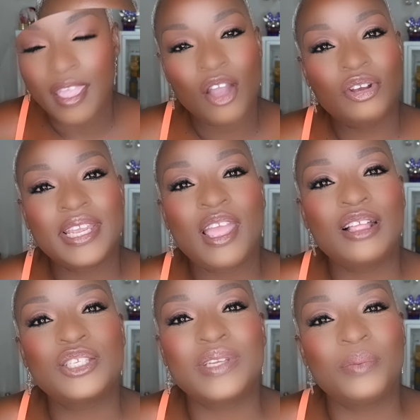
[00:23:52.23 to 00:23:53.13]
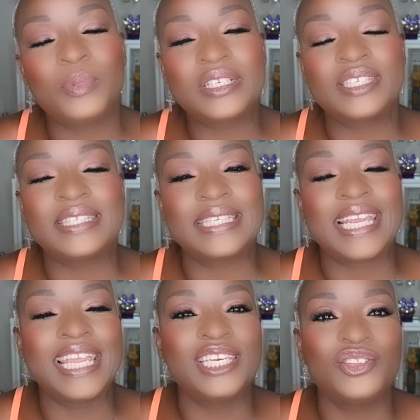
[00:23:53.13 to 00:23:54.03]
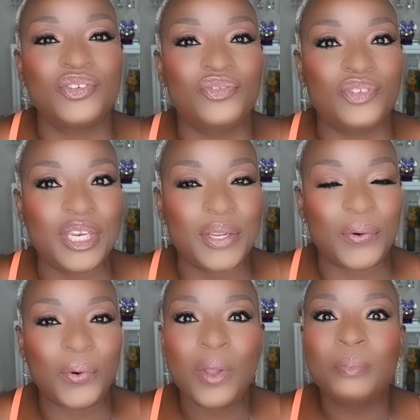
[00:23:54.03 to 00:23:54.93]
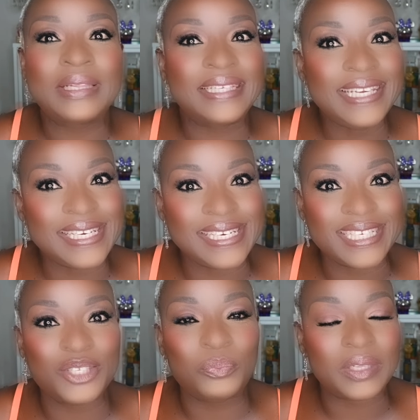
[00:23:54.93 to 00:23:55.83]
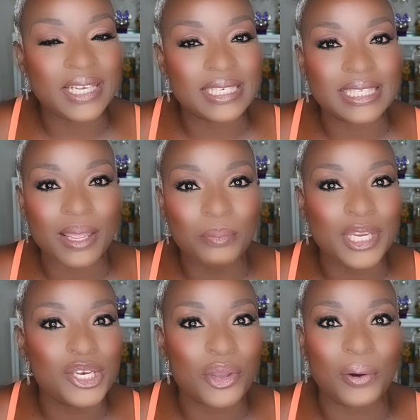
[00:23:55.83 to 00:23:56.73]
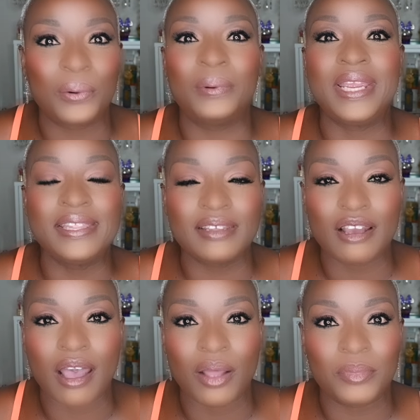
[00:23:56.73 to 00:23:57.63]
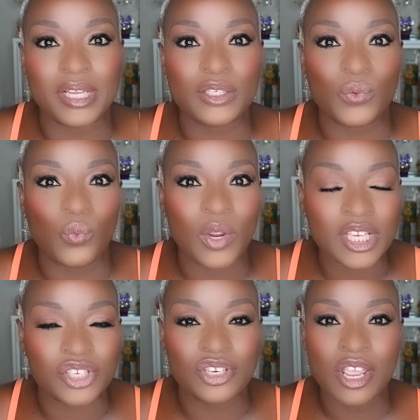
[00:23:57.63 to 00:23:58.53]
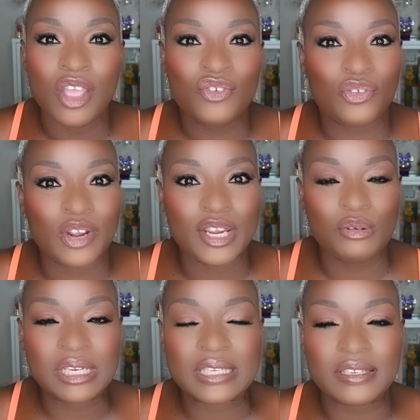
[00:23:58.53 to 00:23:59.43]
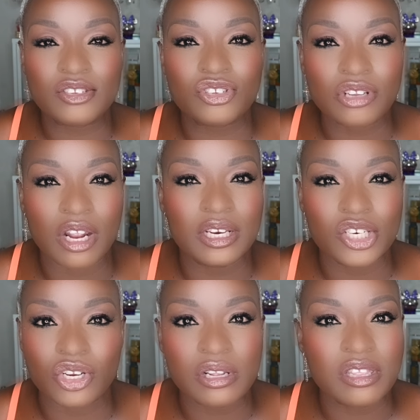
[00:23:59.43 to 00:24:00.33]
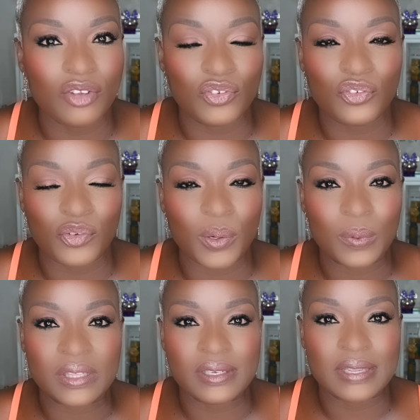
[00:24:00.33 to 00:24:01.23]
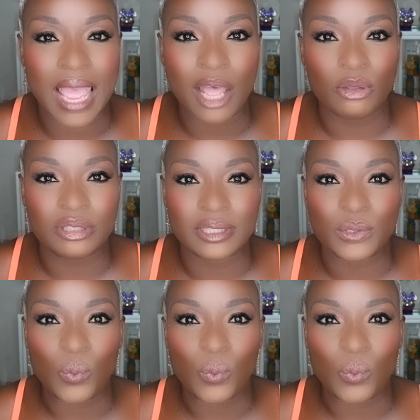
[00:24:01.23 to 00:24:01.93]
Okay, y'all, so that brings us to the end of the video. Please, please let me know in the comments which fragrances started your love affair with these houses.